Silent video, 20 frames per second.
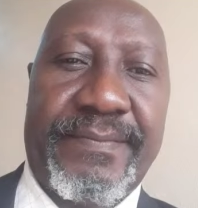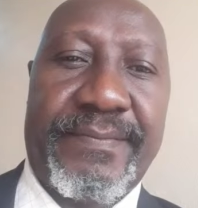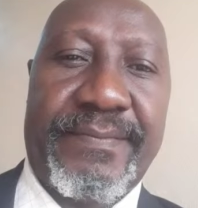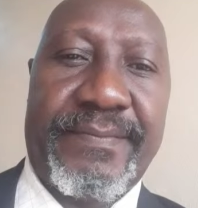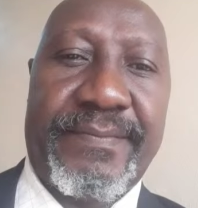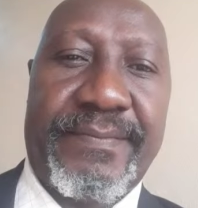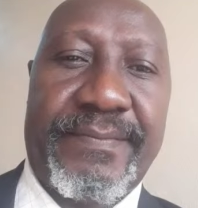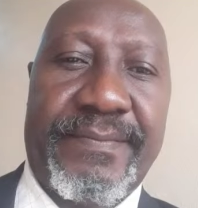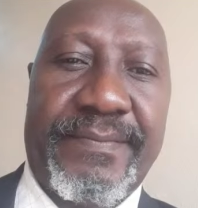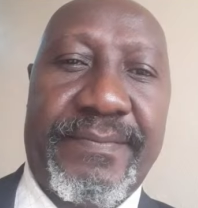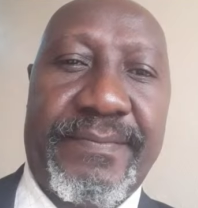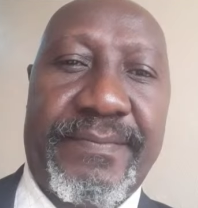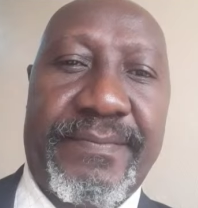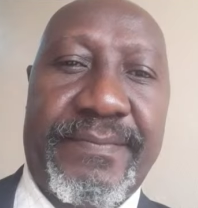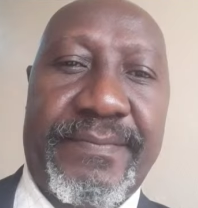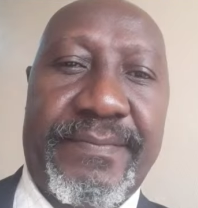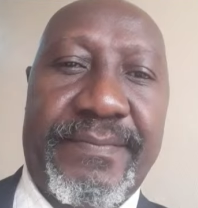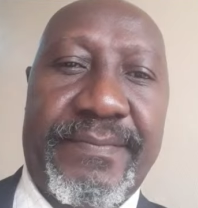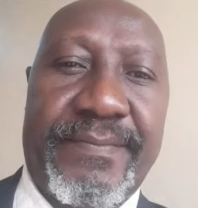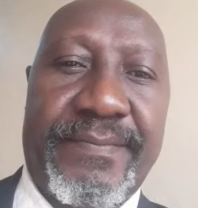
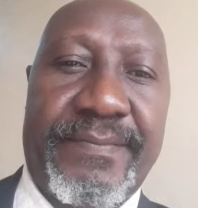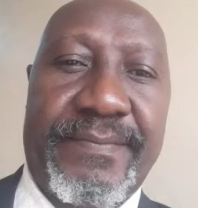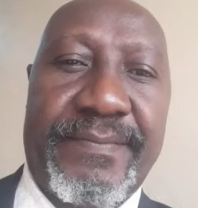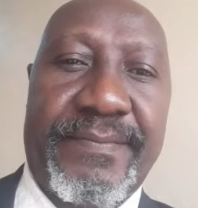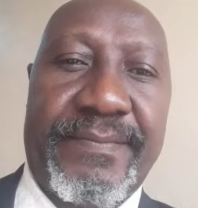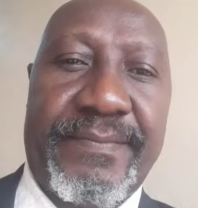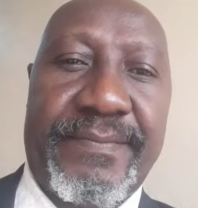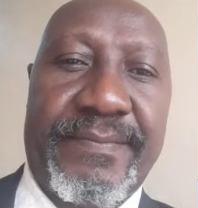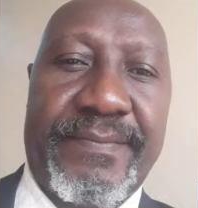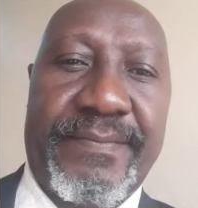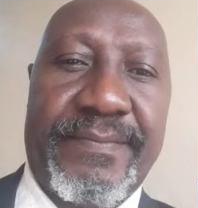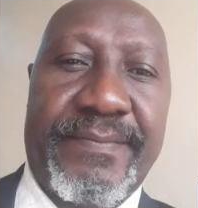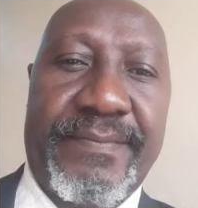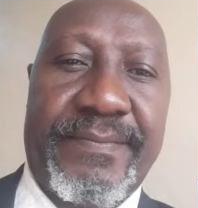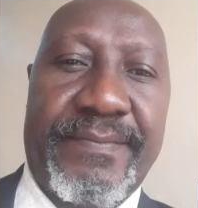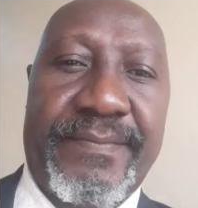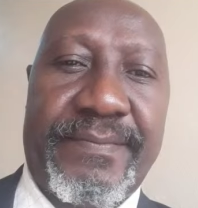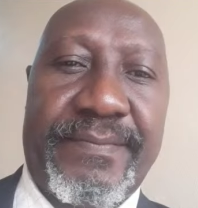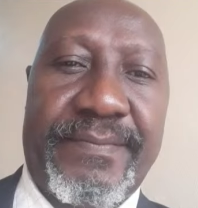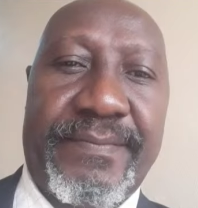
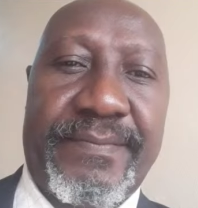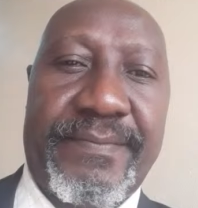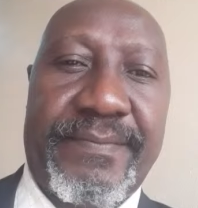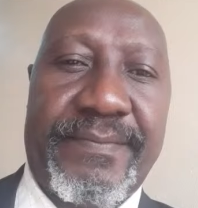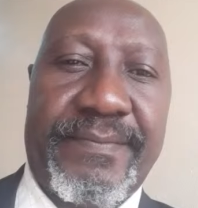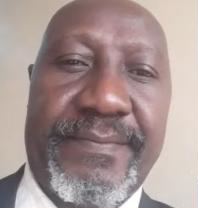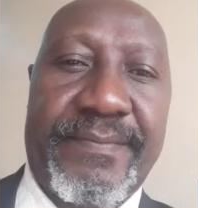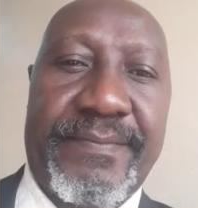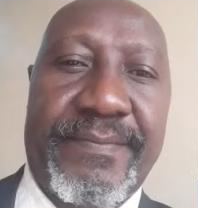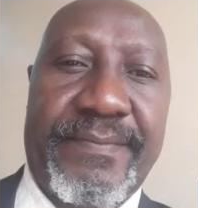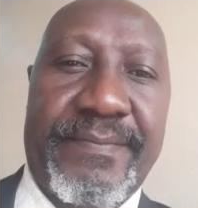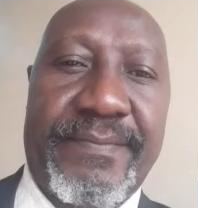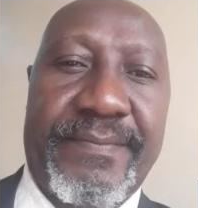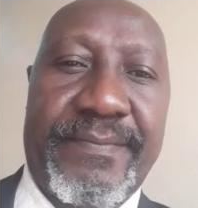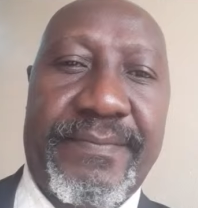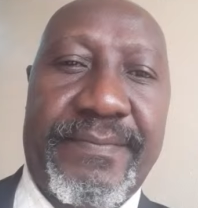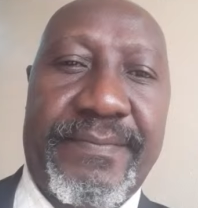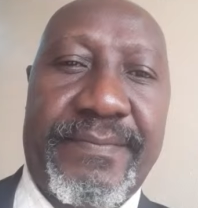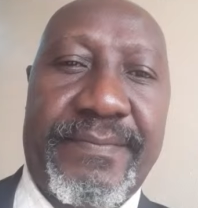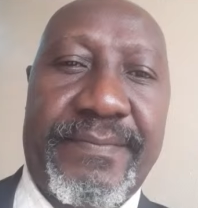
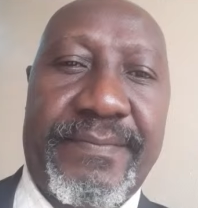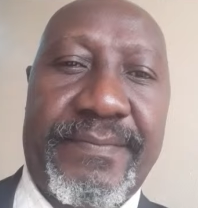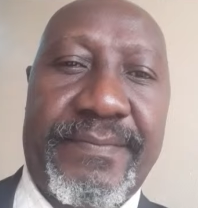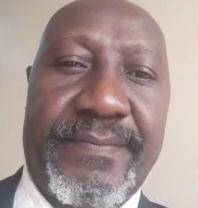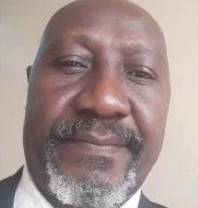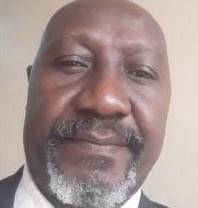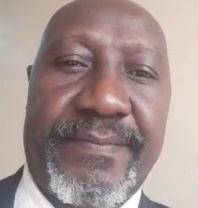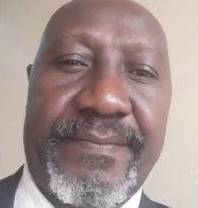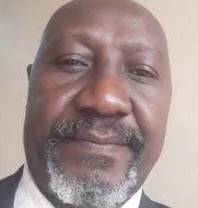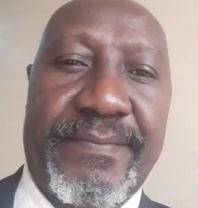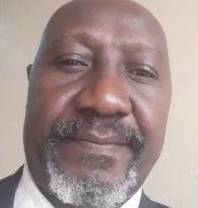The person shown says nothing.